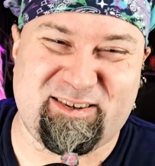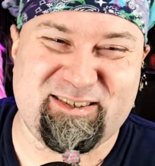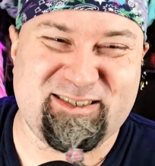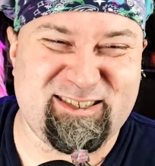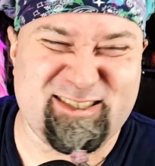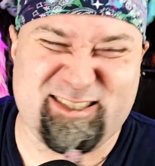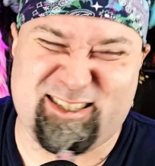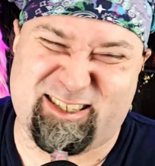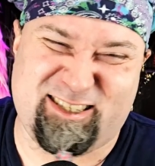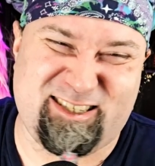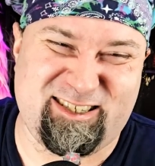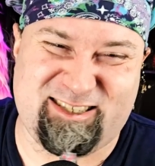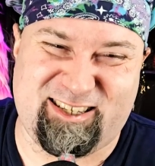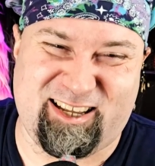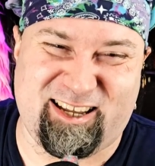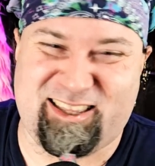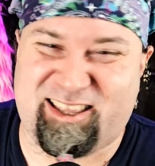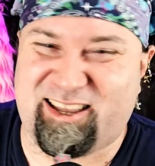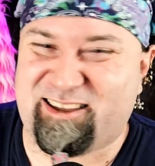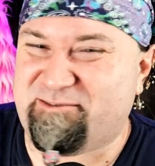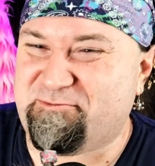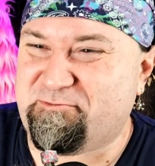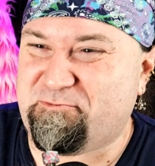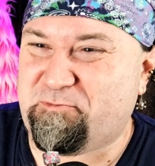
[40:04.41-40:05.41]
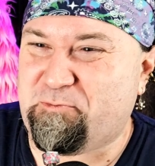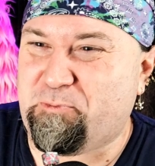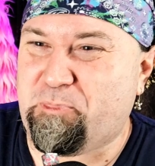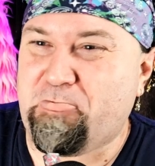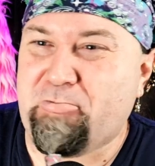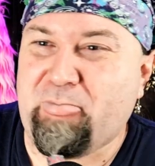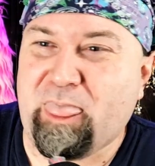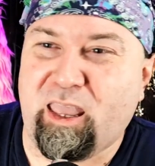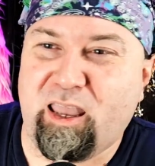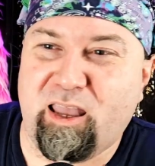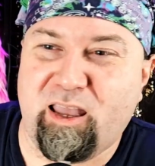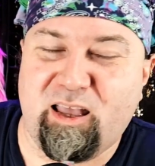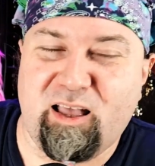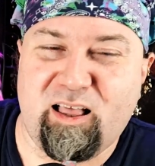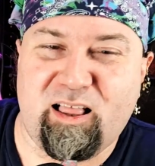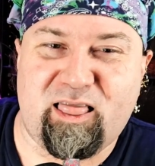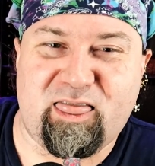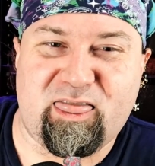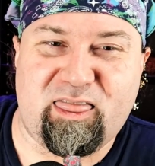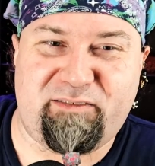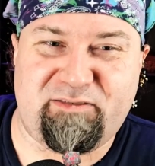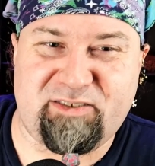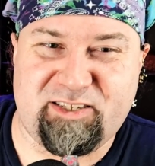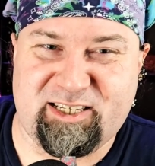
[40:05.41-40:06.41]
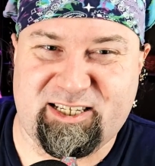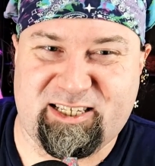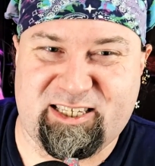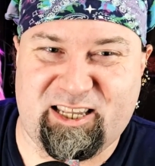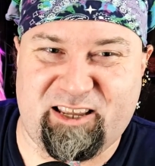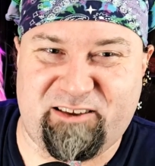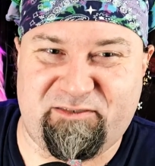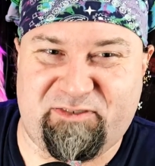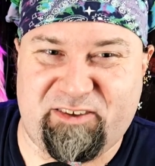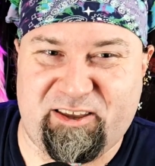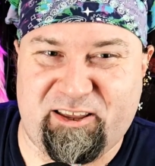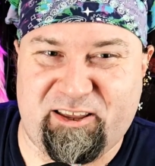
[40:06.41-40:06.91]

Just, just take that. Level sixteen feat,